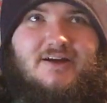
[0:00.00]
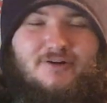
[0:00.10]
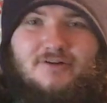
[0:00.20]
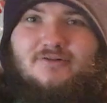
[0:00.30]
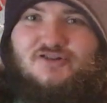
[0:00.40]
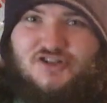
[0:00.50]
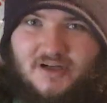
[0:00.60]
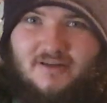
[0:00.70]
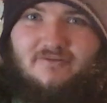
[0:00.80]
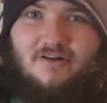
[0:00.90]
real
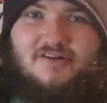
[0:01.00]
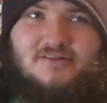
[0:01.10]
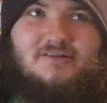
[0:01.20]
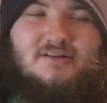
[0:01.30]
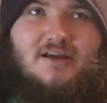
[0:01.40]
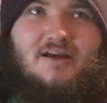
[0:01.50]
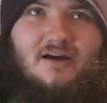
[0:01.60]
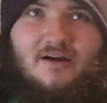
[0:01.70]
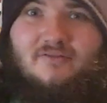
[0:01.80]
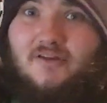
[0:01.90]
shitty version
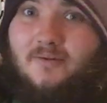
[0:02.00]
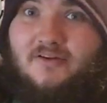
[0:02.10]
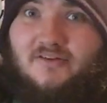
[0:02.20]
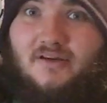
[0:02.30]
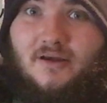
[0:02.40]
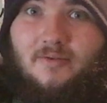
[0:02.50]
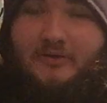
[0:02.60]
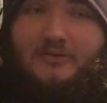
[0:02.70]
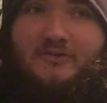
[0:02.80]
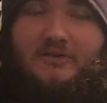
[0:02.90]
of
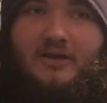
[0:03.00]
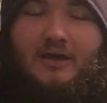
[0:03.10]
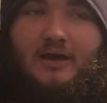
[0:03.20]
WCW's